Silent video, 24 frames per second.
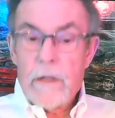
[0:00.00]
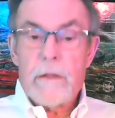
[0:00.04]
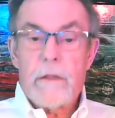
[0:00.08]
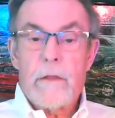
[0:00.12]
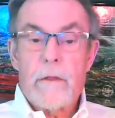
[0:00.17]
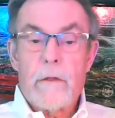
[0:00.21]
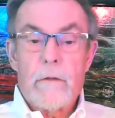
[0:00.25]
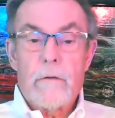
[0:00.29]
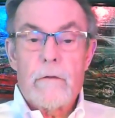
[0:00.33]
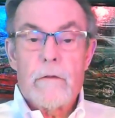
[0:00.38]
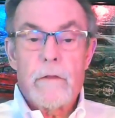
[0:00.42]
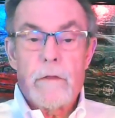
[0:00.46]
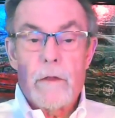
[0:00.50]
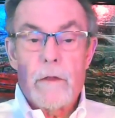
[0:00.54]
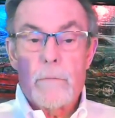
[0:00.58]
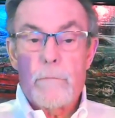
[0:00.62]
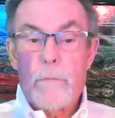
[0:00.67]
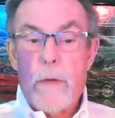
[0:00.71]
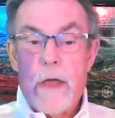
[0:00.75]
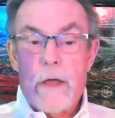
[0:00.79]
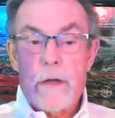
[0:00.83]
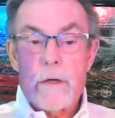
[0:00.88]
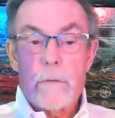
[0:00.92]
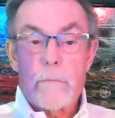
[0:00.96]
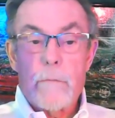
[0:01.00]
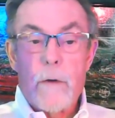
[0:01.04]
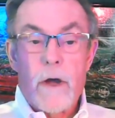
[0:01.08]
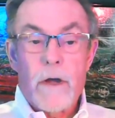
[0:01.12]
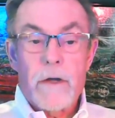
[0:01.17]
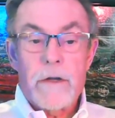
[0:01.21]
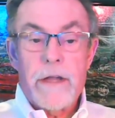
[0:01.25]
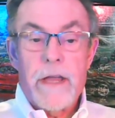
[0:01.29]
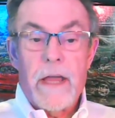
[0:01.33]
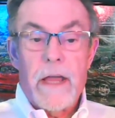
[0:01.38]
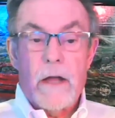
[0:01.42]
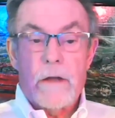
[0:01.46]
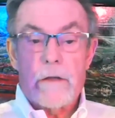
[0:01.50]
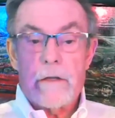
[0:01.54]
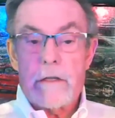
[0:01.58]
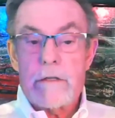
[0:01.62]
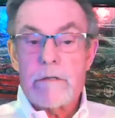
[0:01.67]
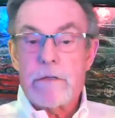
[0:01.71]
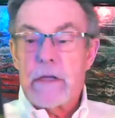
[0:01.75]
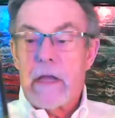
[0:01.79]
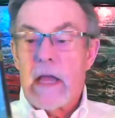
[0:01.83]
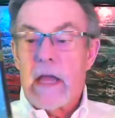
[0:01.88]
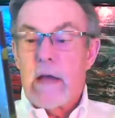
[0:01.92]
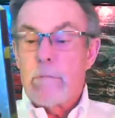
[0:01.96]
the, the Panhard bar down, you
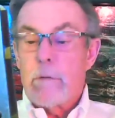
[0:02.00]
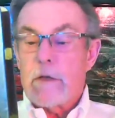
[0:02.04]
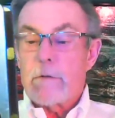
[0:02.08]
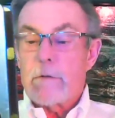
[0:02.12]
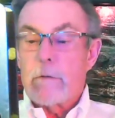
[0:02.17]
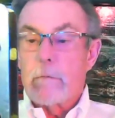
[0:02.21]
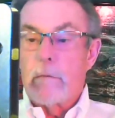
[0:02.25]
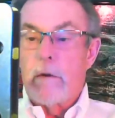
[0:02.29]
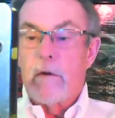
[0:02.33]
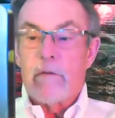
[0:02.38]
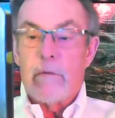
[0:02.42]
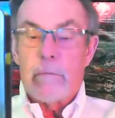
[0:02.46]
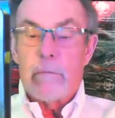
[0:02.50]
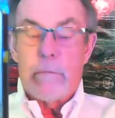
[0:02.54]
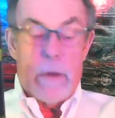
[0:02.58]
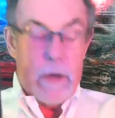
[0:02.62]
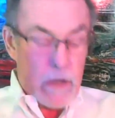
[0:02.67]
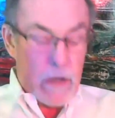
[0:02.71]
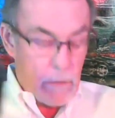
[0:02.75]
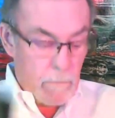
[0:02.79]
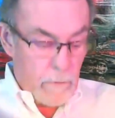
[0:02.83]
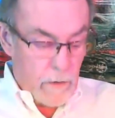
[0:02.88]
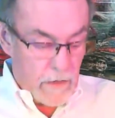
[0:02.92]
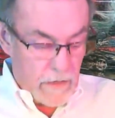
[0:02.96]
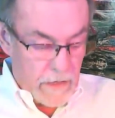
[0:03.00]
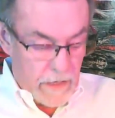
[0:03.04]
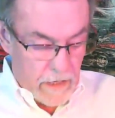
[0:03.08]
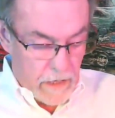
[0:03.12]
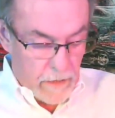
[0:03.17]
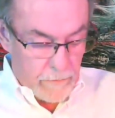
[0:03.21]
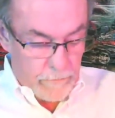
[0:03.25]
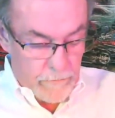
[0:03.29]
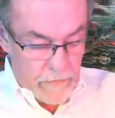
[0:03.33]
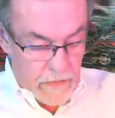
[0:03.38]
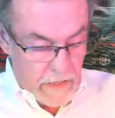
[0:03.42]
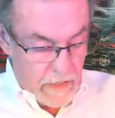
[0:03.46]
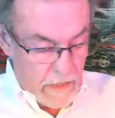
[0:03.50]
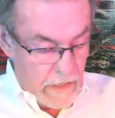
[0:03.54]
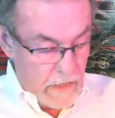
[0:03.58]
see how much we move the Panhard bar down.